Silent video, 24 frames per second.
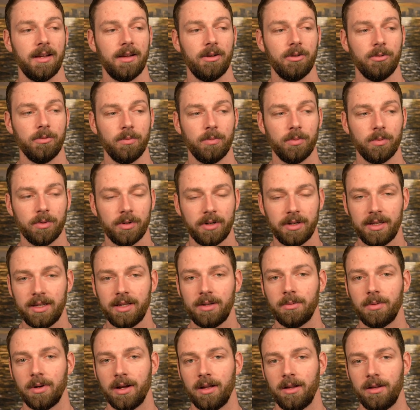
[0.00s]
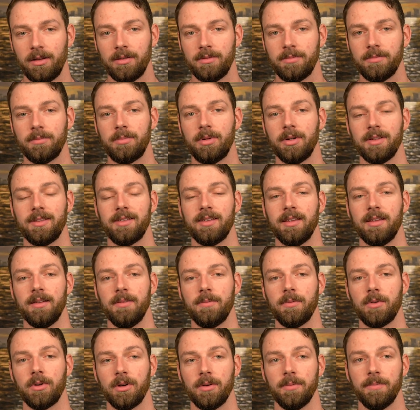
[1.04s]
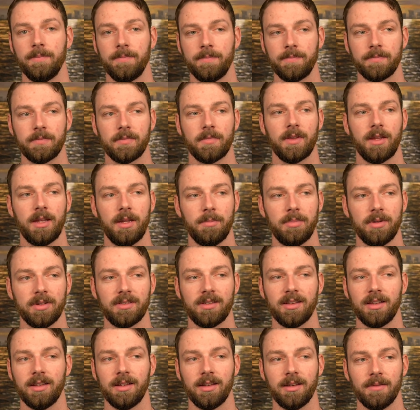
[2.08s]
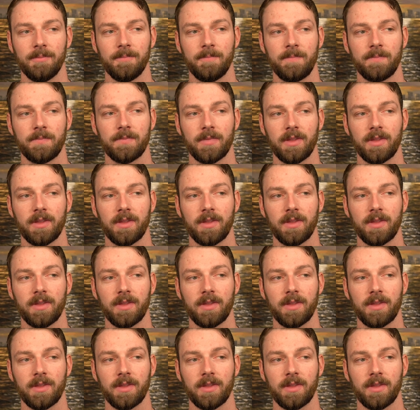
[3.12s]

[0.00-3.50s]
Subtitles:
really well puts it, or he puts it in